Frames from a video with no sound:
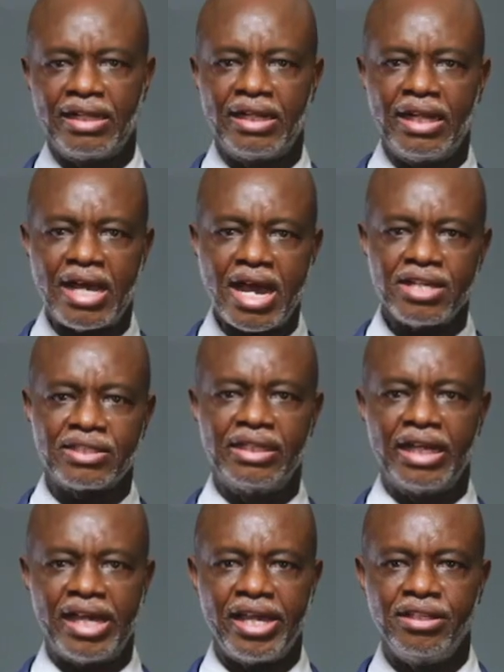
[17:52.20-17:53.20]
last
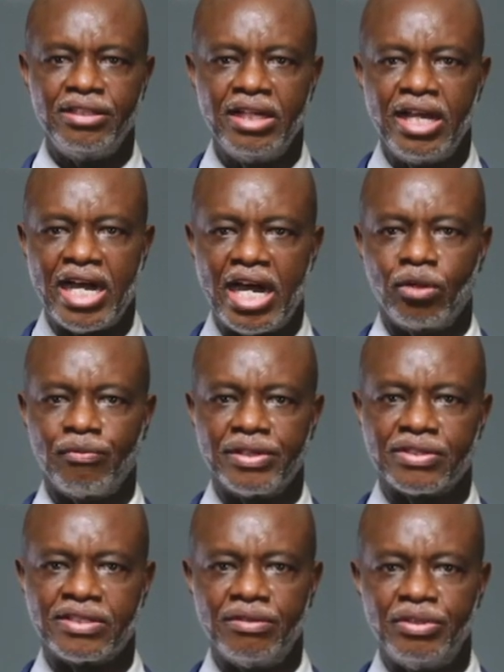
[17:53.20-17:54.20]
9 out of
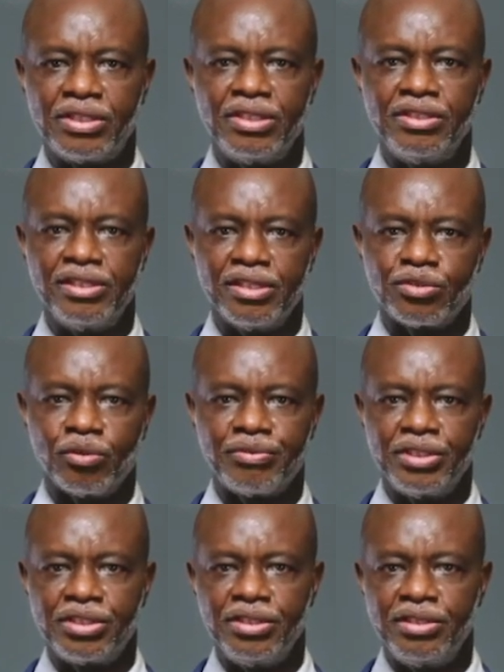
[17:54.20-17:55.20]
the 17 years
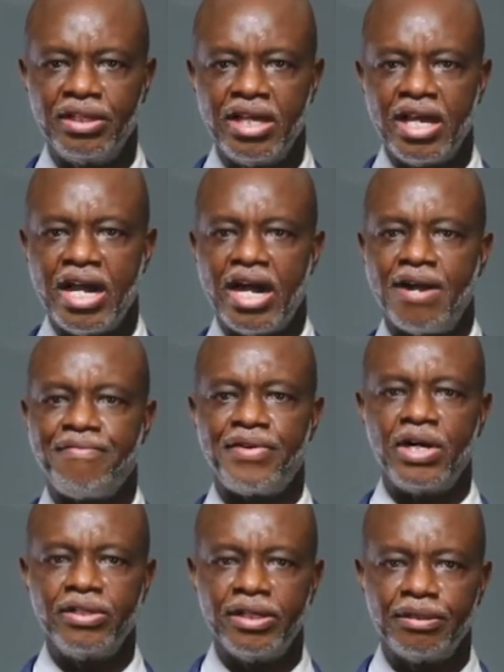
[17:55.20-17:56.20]
of teaching, I
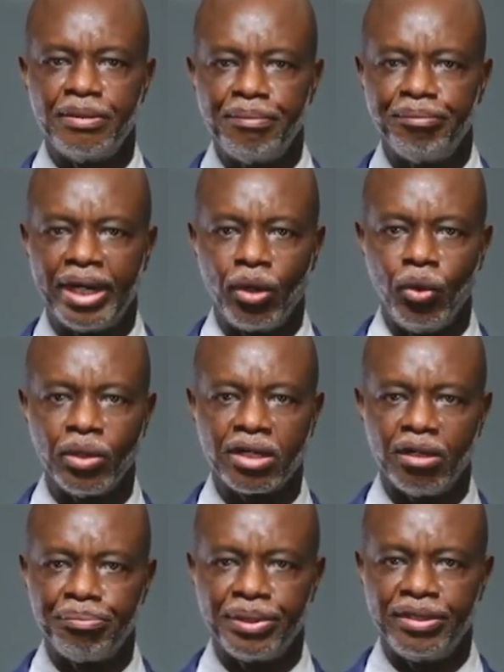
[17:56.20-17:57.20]
founded my own
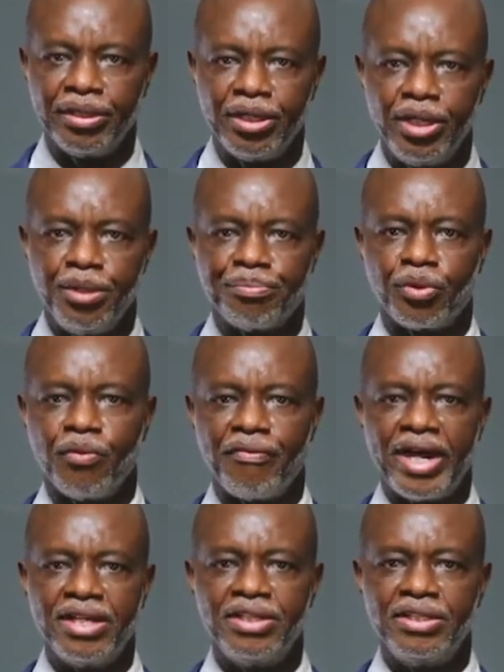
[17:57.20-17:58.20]
company,
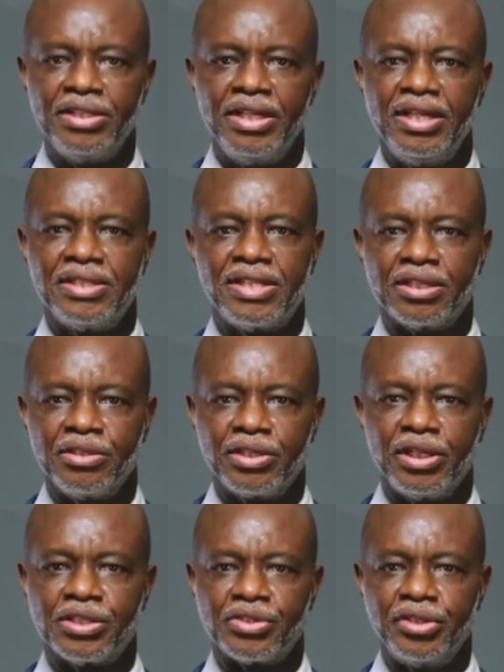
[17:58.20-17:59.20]
providing
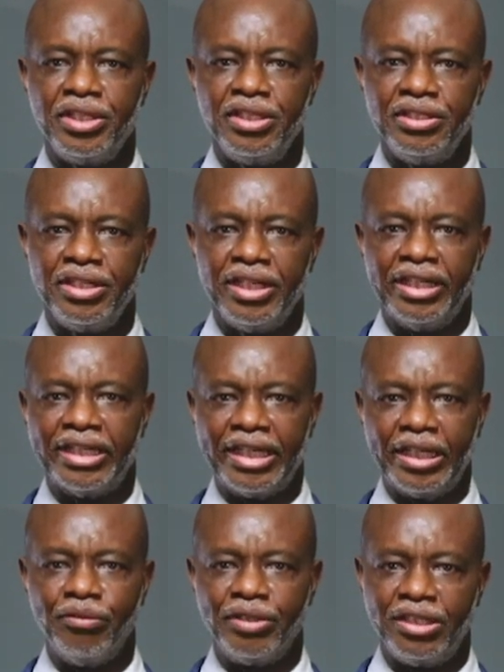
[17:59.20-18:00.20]
technical training in
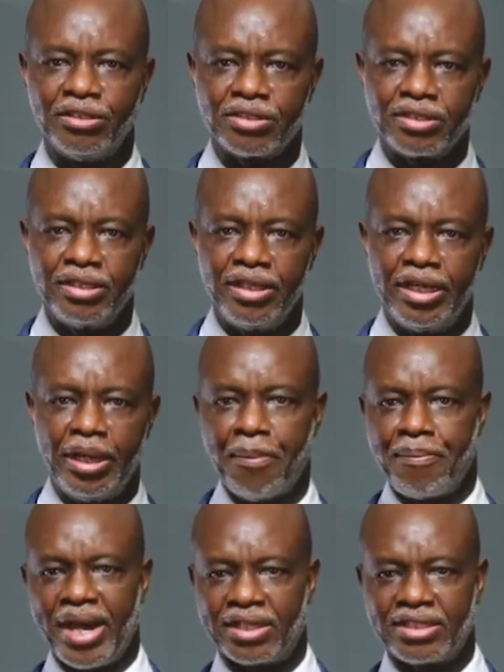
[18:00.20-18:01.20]
the evenings,
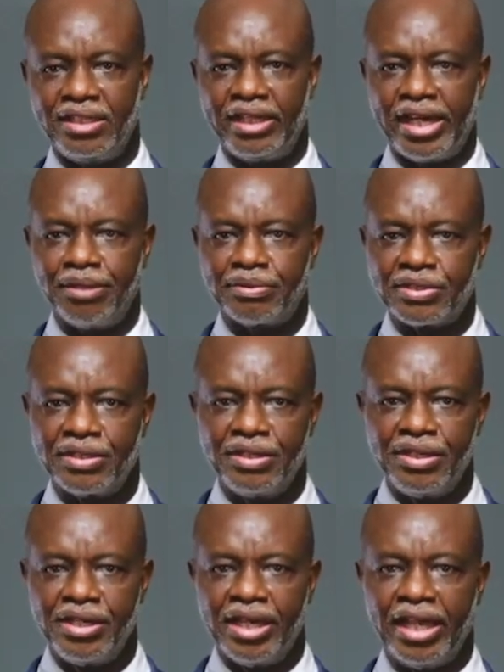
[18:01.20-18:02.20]
impacting lives,
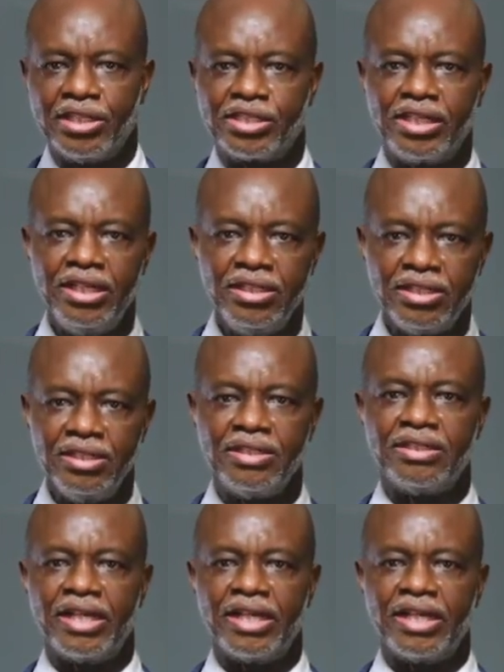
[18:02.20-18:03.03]
and changing